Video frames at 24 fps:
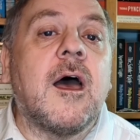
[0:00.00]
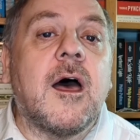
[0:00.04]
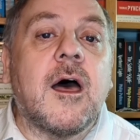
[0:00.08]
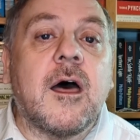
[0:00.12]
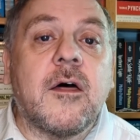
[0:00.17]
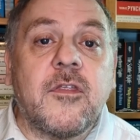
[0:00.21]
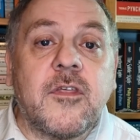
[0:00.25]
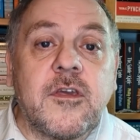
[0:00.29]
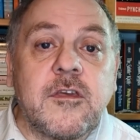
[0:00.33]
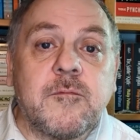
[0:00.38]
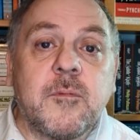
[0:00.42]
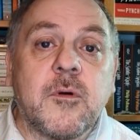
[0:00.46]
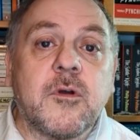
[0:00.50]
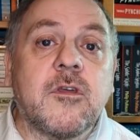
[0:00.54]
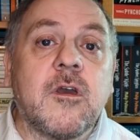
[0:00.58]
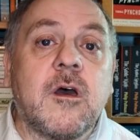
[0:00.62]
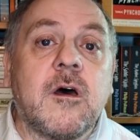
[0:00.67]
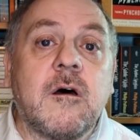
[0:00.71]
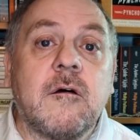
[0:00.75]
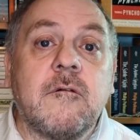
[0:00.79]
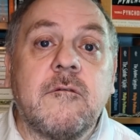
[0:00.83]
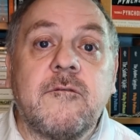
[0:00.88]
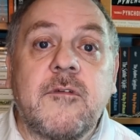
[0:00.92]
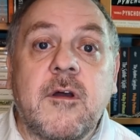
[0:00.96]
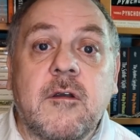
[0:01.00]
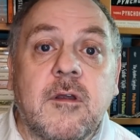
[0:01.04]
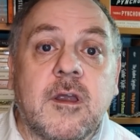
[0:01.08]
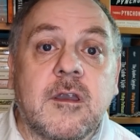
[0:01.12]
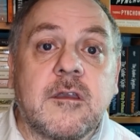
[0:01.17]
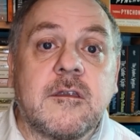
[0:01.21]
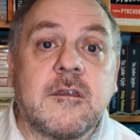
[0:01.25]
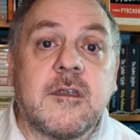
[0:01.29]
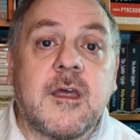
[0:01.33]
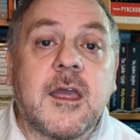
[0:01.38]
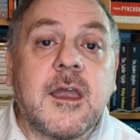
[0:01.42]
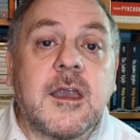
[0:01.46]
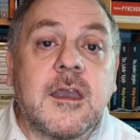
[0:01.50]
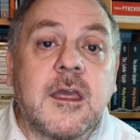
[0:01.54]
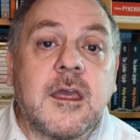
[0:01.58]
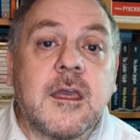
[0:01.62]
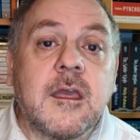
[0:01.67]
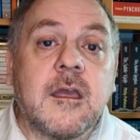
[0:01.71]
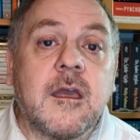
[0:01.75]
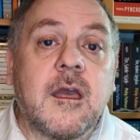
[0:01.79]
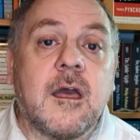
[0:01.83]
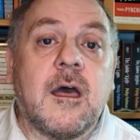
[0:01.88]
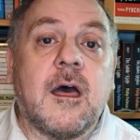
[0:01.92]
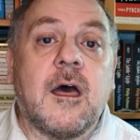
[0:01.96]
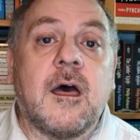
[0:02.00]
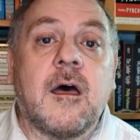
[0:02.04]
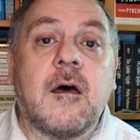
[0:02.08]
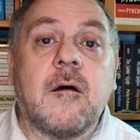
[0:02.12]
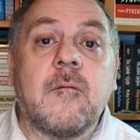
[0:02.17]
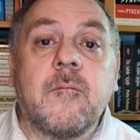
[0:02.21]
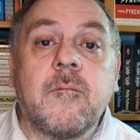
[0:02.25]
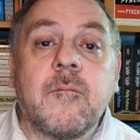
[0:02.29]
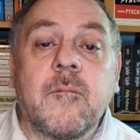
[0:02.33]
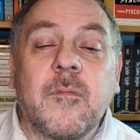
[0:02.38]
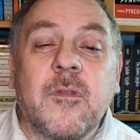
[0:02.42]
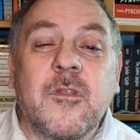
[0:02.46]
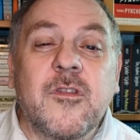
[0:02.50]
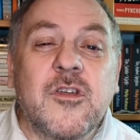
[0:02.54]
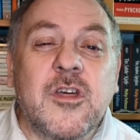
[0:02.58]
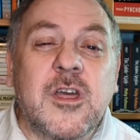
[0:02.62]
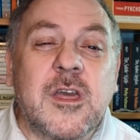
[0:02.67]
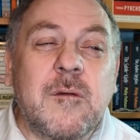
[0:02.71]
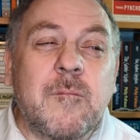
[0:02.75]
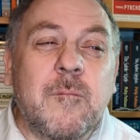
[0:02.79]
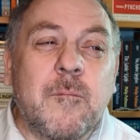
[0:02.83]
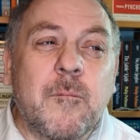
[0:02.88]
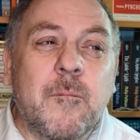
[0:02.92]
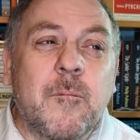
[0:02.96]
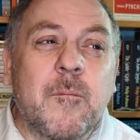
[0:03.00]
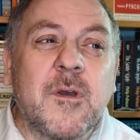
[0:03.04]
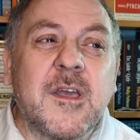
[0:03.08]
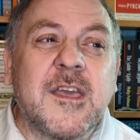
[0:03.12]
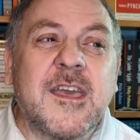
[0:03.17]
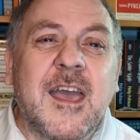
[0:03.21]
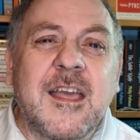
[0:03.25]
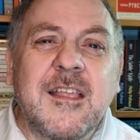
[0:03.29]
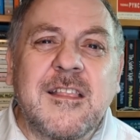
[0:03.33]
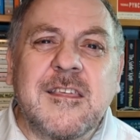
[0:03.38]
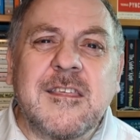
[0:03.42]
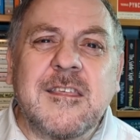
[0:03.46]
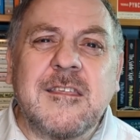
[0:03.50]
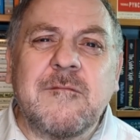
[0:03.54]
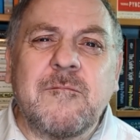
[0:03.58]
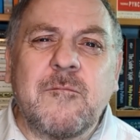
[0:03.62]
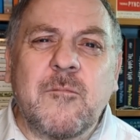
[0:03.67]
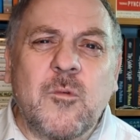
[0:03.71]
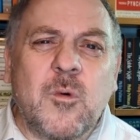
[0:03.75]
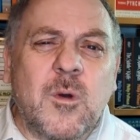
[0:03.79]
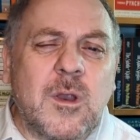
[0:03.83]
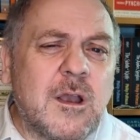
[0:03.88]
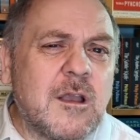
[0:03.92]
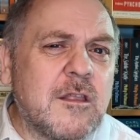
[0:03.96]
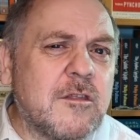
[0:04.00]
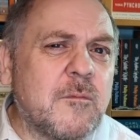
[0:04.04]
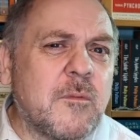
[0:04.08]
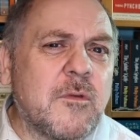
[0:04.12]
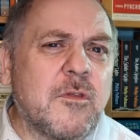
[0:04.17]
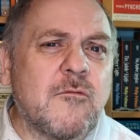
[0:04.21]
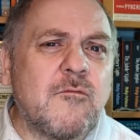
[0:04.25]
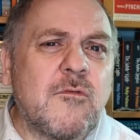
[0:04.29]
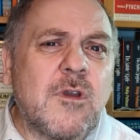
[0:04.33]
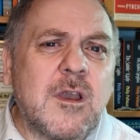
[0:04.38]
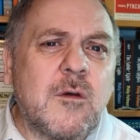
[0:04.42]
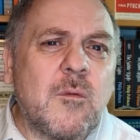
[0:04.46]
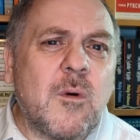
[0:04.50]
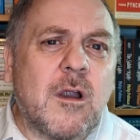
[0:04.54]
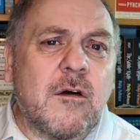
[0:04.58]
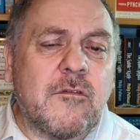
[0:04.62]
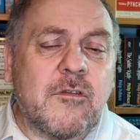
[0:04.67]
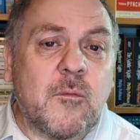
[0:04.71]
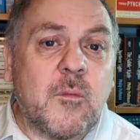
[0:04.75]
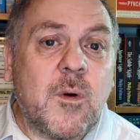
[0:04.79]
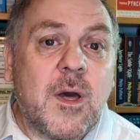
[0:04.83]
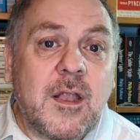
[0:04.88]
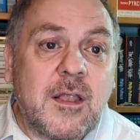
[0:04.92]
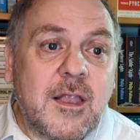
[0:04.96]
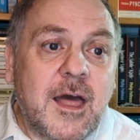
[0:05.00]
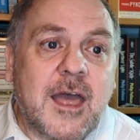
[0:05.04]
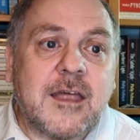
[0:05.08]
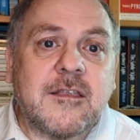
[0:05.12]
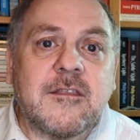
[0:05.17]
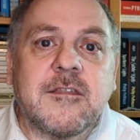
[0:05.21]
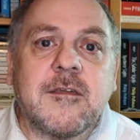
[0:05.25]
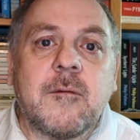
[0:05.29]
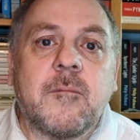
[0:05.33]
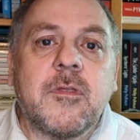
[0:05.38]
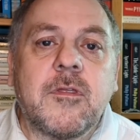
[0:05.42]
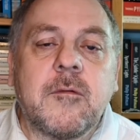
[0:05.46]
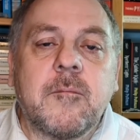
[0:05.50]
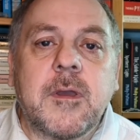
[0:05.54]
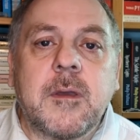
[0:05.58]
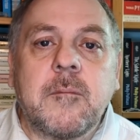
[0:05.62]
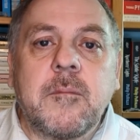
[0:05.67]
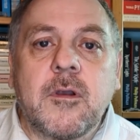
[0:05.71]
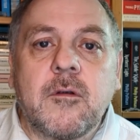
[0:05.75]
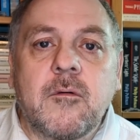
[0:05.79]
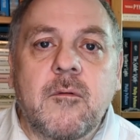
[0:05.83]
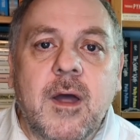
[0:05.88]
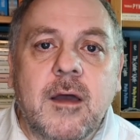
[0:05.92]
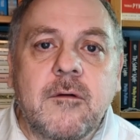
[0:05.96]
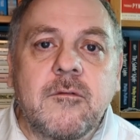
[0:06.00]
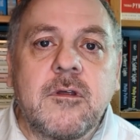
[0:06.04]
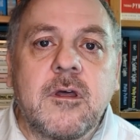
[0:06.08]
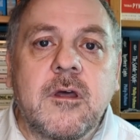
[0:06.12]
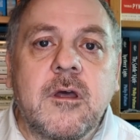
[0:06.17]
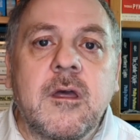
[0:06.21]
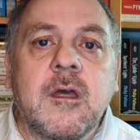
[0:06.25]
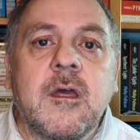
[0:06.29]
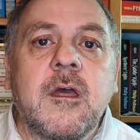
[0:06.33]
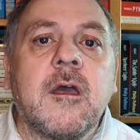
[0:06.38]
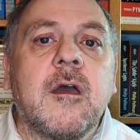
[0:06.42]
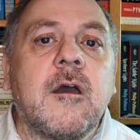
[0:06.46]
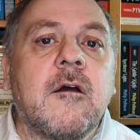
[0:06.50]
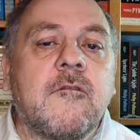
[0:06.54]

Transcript: Uh, these books are very entertaining. Um, she gets Queen Elizabeth really rather well and some of the people around her.